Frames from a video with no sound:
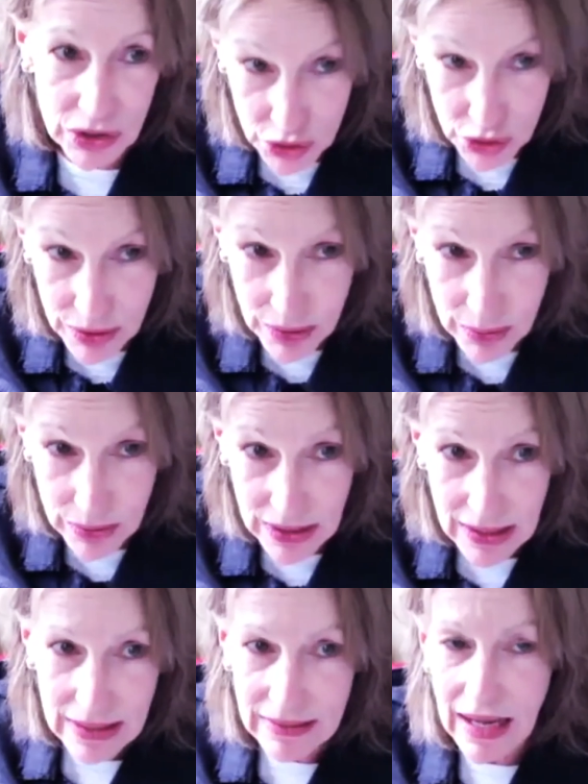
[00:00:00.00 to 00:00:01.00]
truth,
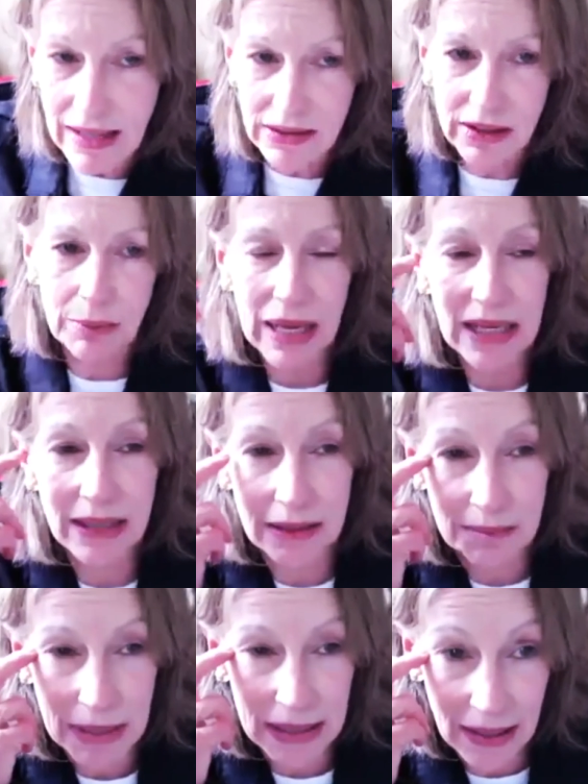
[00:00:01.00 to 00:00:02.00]
not the pain
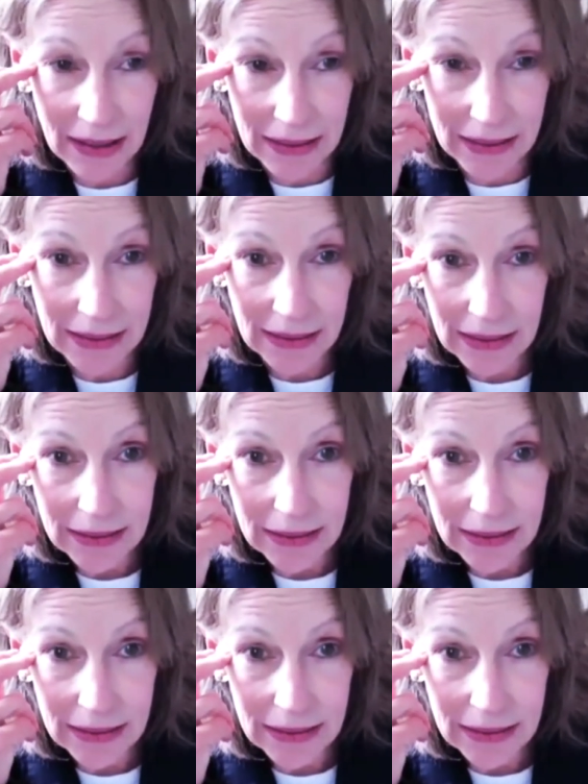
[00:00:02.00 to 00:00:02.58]
in my head.